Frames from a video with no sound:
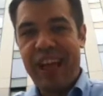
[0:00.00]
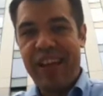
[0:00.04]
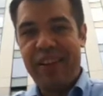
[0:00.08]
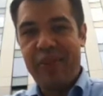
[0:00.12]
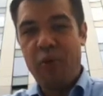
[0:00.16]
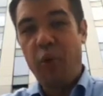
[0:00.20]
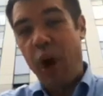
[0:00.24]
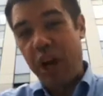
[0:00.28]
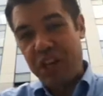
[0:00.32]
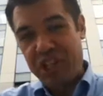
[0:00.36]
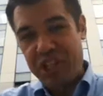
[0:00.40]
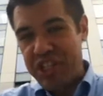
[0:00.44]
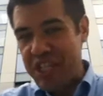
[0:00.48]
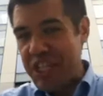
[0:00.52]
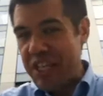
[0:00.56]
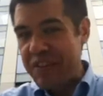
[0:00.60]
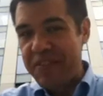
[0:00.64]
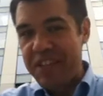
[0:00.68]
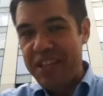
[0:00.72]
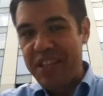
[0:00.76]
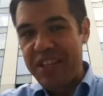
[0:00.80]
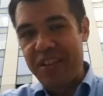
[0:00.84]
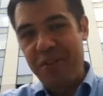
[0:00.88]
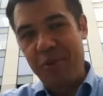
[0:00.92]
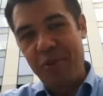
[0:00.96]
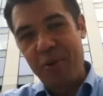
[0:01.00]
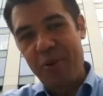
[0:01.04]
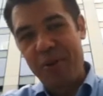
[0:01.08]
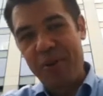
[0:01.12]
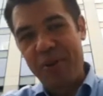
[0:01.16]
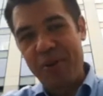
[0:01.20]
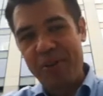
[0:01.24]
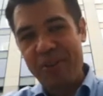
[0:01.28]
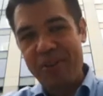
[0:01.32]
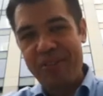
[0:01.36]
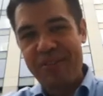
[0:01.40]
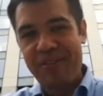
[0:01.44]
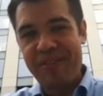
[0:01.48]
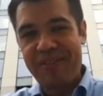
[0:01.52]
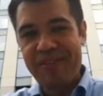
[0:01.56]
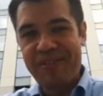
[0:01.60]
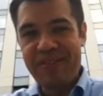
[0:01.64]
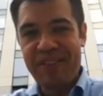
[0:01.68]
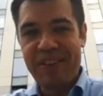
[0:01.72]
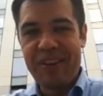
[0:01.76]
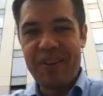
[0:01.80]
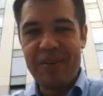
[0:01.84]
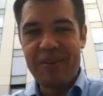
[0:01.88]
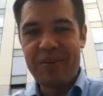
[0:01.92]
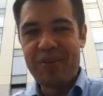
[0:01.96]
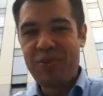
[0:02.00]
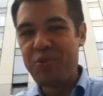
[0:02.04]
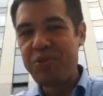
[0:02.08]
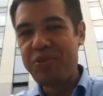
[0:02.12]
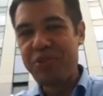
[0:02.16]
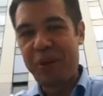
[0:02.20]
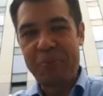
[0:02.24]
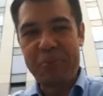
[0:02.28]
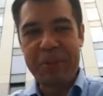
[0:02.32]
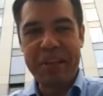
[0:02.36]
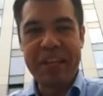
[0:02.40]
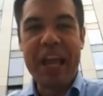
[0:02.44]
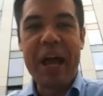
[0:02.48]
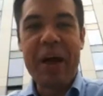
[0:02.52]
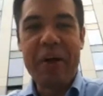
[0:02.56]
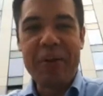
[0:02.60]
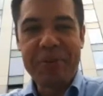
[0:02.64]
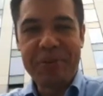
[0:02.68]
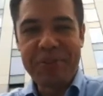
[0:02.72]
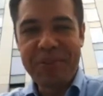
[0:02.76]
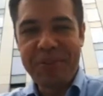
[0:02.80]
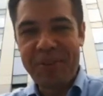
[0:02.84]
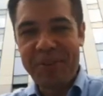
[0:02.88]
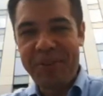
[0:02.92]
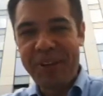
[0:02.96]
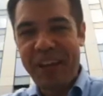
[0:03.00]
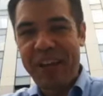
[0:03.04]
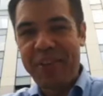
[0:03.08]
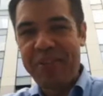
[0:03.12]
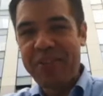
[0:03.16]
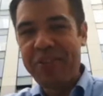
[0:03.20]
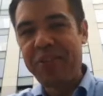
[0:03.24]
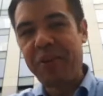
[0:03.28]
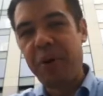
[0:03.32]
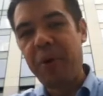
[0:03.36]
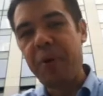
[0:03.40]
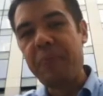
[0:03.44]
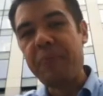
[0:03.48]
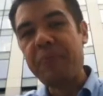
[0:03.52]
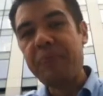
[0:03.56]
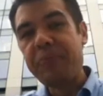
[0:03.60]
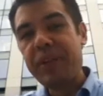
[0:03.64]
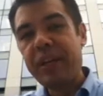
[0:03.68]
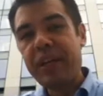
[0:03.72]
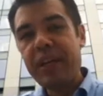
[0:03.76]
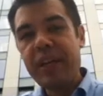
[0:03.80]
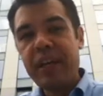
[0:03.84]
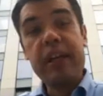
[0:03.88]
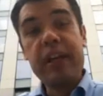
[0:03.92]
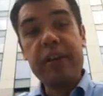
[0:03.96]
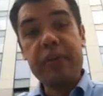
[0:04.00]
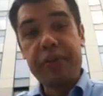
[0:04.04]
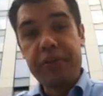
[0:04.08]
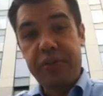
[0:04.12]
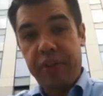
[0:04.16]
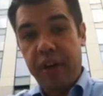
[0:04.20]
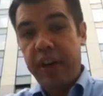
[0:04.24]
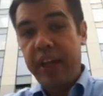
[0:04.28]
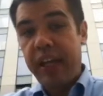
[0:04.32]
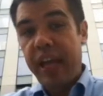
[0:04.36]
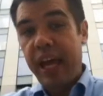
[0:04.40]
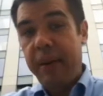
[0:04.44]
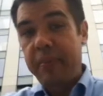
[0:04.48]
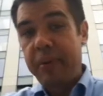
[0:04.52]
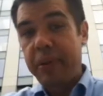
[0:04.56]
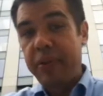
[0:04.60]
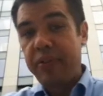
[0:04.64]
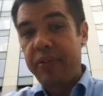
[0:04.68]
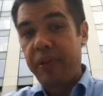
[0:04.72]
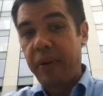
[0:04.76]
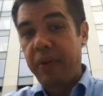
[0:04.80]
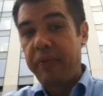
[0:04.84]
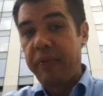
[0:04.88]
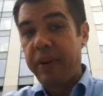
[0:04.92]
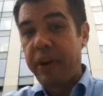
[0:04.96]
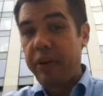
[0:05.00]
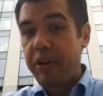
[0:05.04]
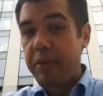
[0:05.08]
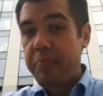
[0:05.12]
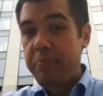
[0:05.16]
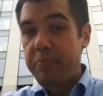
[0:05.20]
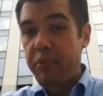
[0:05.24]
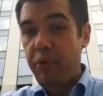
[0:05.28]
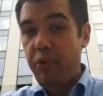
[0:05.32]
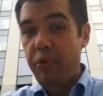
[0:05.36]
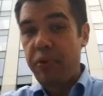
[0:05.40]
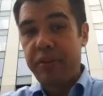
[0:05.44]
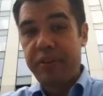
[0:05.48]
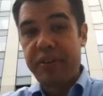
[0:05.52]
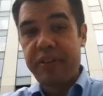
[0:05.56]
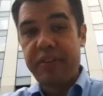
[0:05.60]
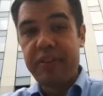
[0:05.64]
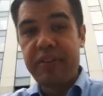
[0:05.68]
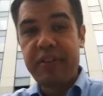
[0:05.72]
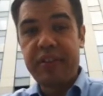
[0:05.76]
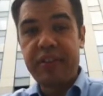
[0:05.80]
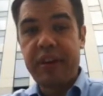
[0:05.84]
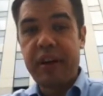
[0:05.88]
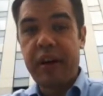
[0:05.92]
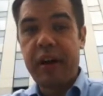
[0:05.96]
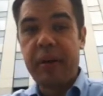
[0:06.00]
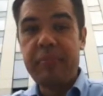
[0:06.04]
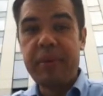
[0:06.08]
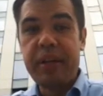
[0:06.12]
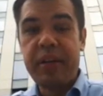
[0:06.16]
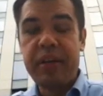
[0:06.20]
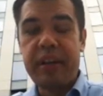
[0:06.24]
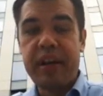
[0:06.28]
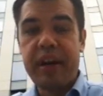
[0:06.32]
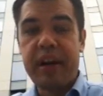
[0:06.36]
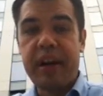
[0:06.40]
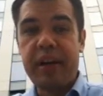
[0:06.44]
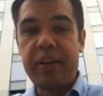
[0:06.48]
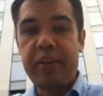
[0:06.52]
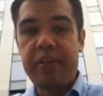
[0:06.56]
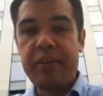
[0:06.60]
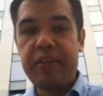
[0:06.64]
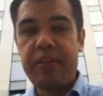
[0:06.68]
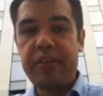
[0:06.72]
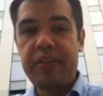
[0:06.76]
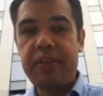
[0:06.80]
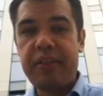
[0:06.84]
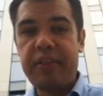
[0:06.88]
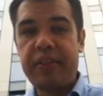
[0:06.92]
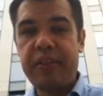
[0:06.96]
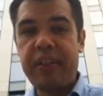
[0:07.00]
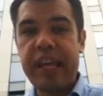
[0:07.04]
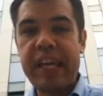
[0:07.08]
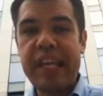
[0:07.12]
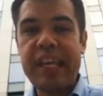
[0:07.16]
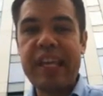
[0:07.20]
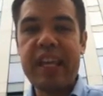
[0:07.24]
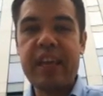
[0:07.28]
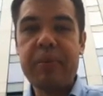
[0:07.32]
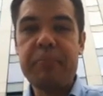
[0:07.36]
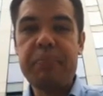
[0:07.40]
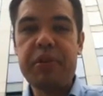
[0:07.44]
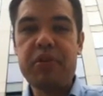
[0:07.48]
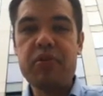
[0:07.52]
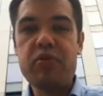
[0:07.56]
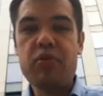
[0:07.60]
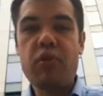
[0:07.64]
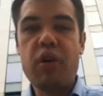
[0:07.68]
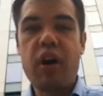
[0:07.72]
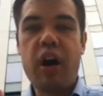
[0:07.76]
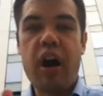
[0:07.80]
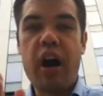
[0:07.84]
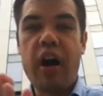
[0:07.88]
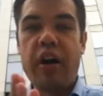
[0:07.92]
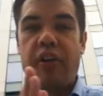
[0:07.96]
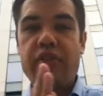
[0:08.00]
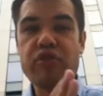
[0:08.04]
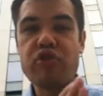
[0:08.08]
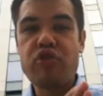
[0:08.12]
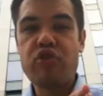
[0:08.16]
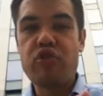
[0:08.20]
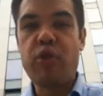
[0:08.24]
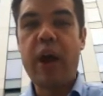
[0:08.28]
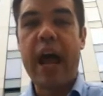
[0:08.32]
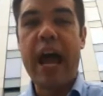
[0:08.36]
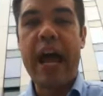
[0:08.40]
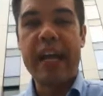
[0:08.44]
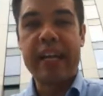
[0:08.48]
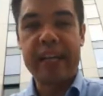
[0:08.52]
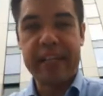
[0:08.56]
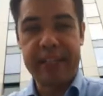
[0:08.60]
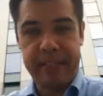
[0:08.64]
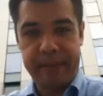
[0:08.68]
watch TV or do something else? Okay, so study habits are very important because they keep you on track.